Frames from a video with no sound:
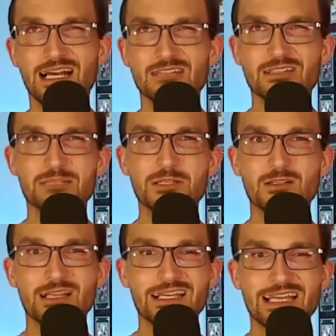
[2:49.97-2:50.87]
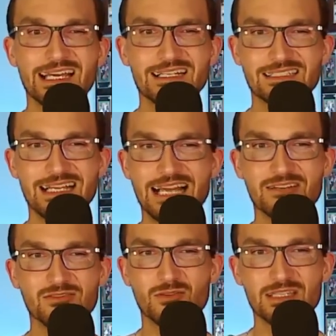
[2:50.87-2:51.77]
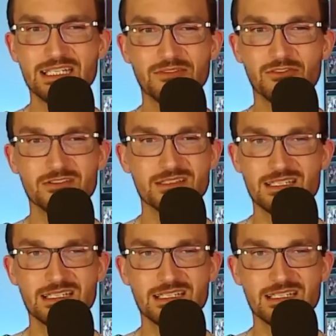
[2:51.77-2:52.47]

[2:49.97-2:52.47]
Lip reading: I don't like beer like that, and I don't know what the difference